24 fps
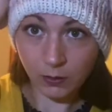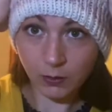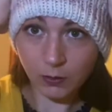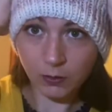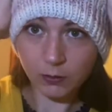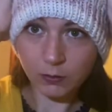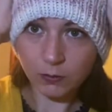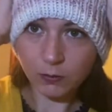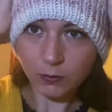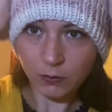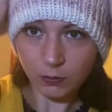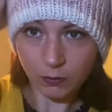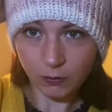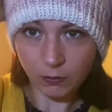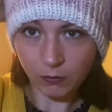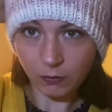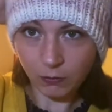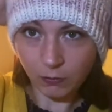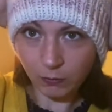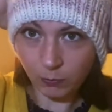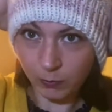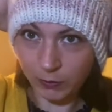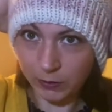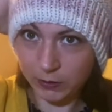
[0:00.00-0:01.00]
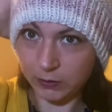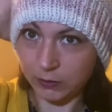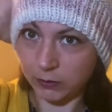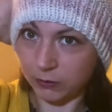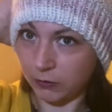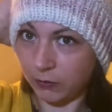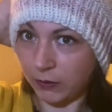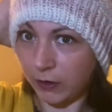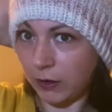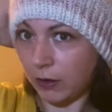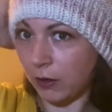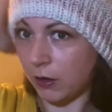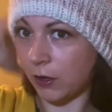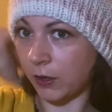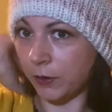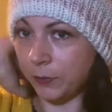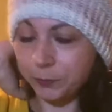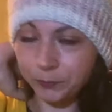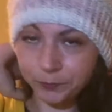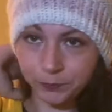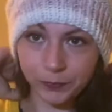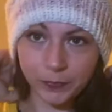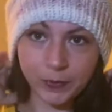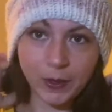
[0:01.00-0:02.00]
So this is what it looks like on.
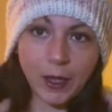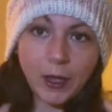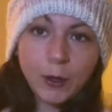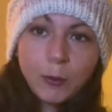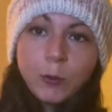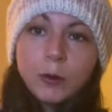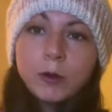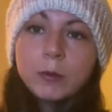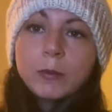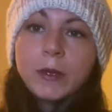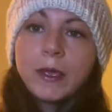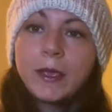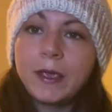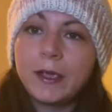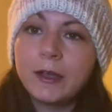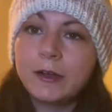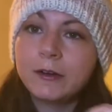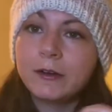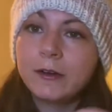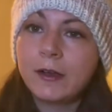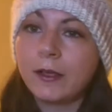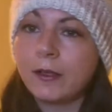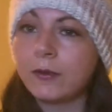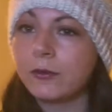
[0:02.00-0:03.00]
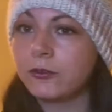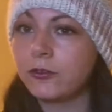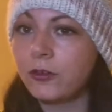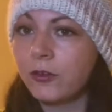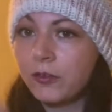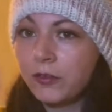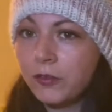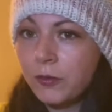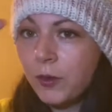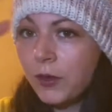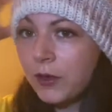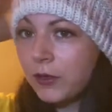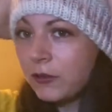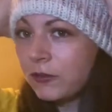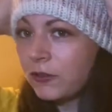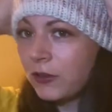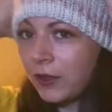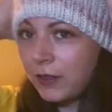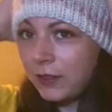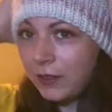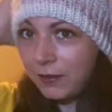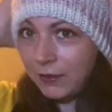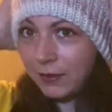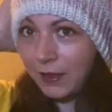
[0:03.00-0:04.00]
I wore my hair down just so I could
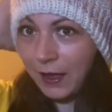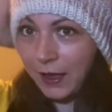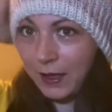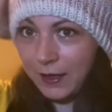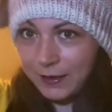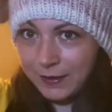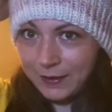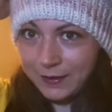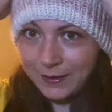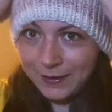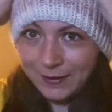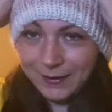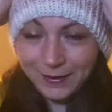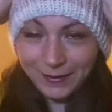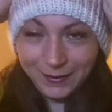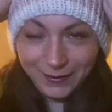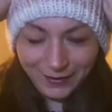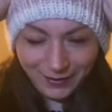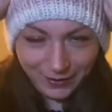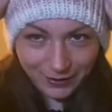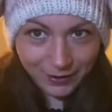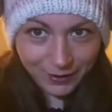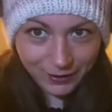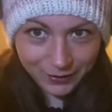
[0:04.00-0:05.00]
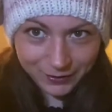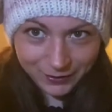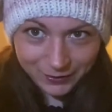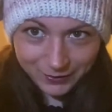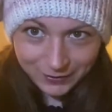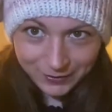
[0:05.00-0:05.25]
try these on.